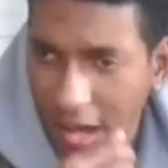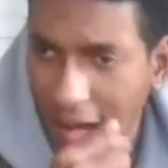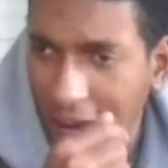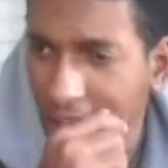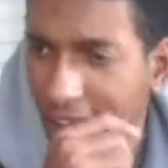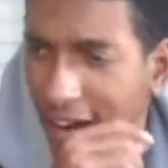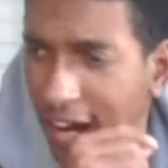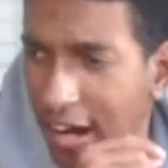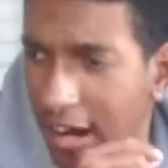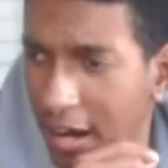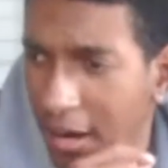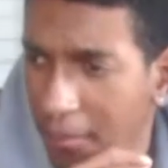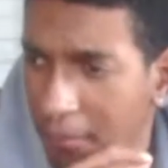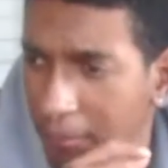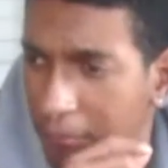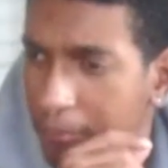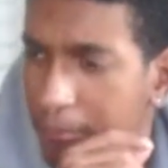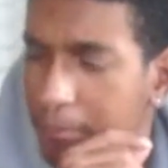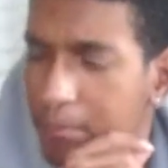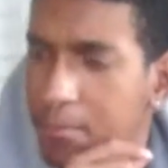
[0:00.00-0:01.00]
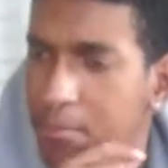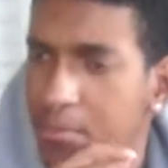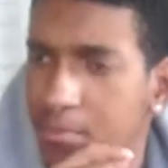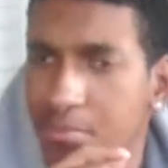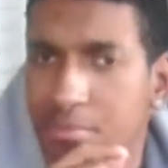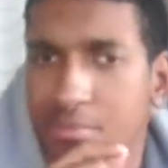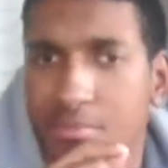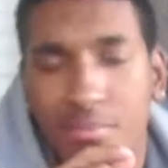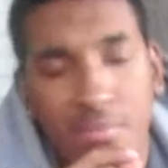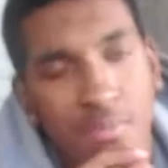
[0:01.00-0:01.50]
Um,
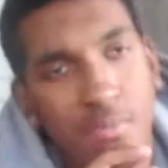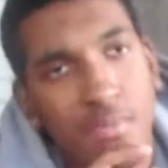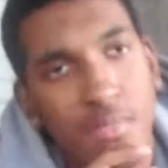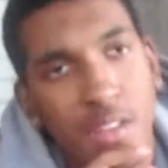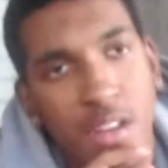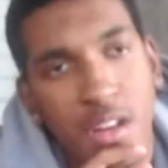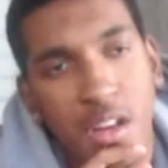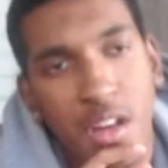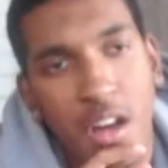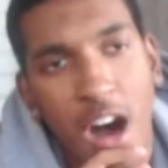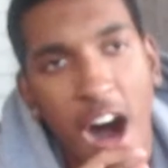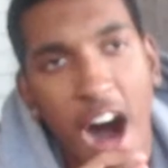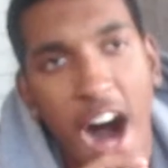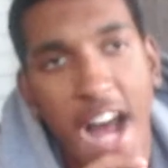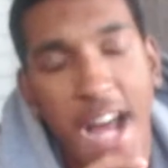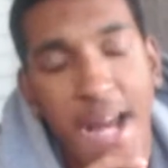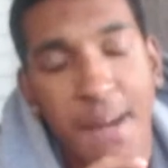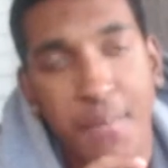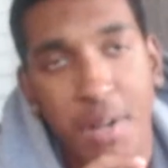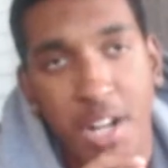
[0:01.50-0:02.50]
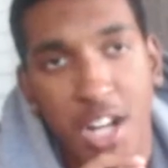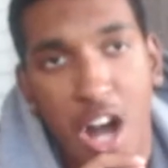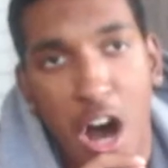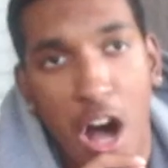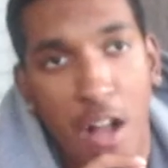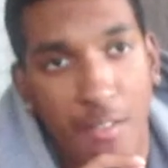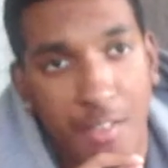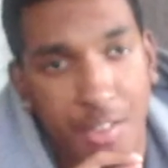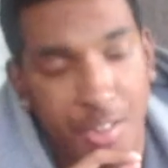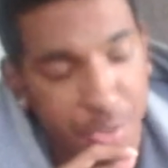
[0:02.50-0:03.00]
I am a
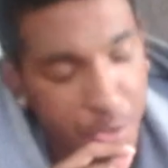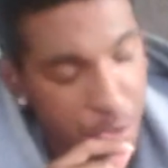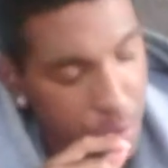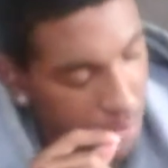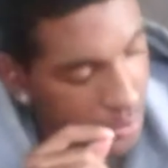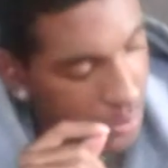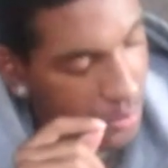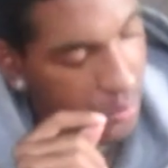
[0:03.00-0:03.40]
college student,